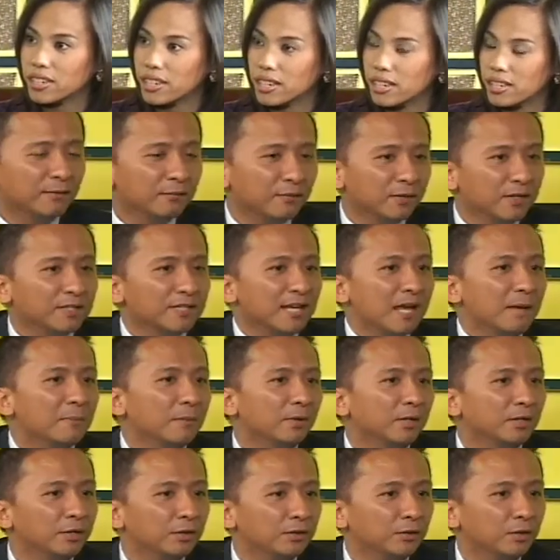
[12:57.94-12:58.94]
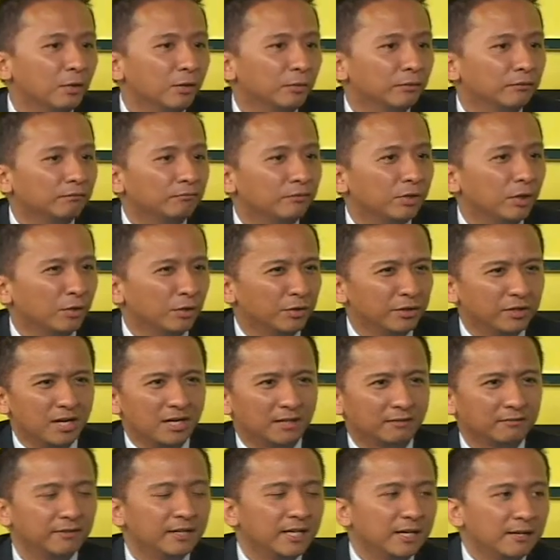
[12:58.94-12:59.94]
Or like for example, you're
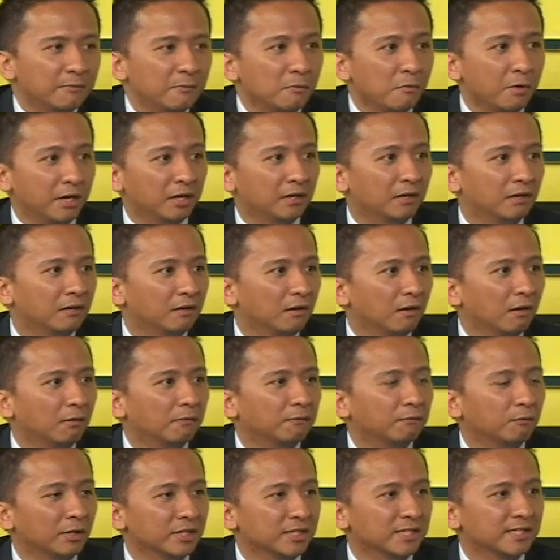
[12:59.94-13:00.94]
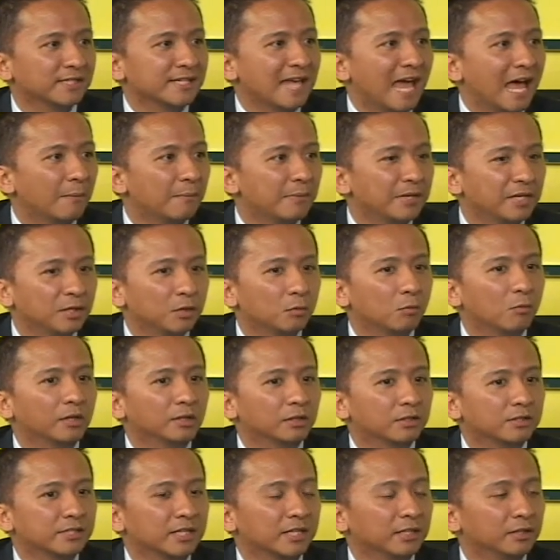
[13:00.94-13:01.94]
not really aware of what is happening. You
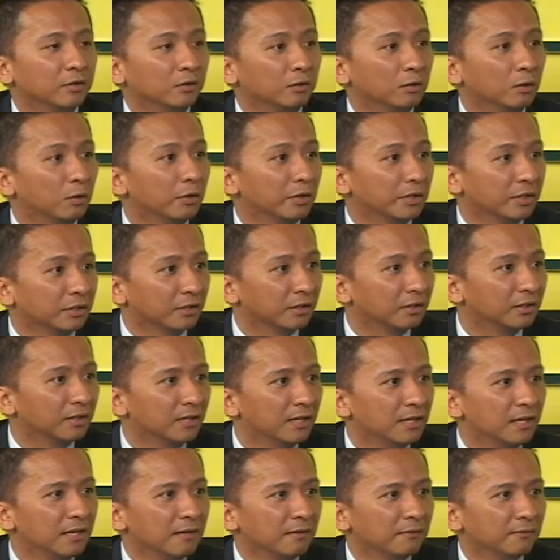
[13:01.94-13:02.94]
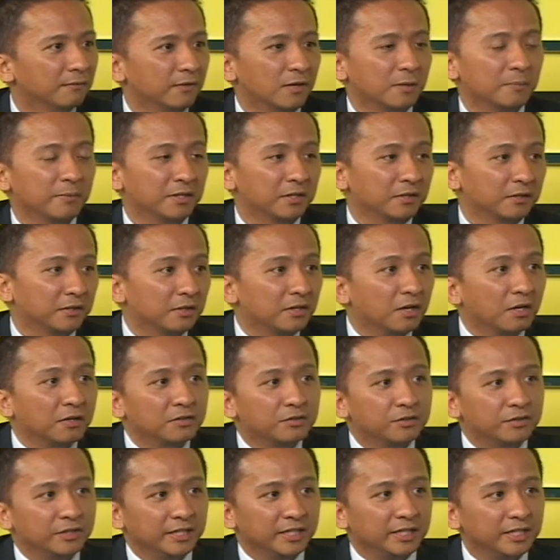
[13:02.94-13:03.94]
want to send your lawyer from another
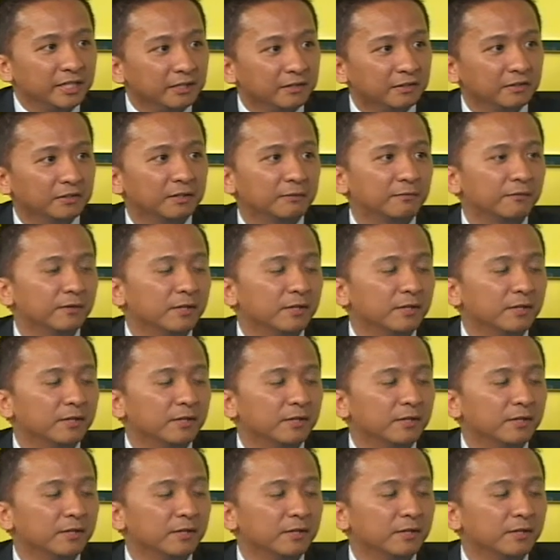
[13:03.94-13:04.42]
country here in the